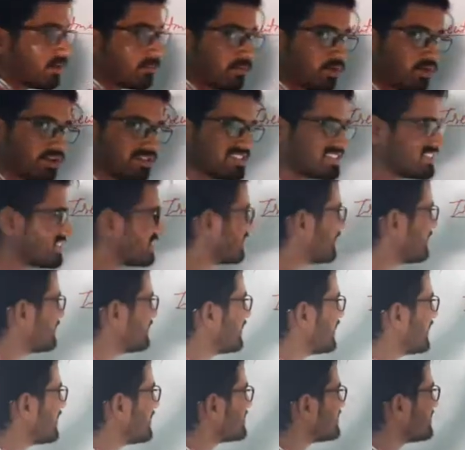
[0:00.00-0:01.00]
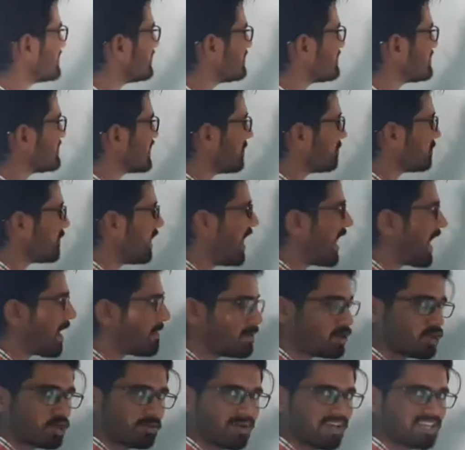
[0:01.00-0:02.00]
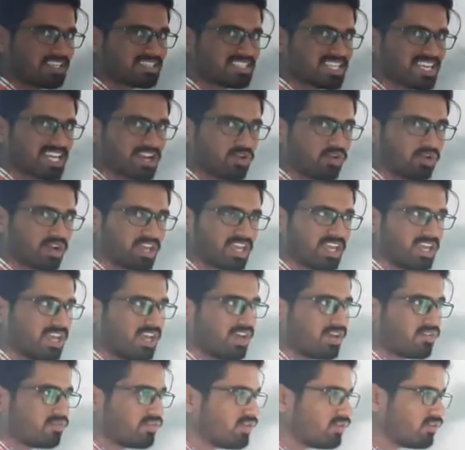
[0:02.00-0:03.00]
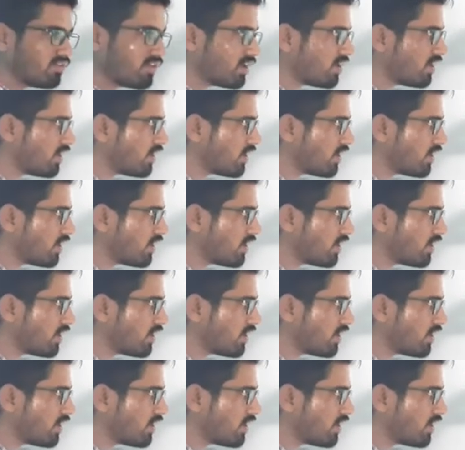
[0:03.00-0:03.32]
Because there is septal hematoma is there. Okay. We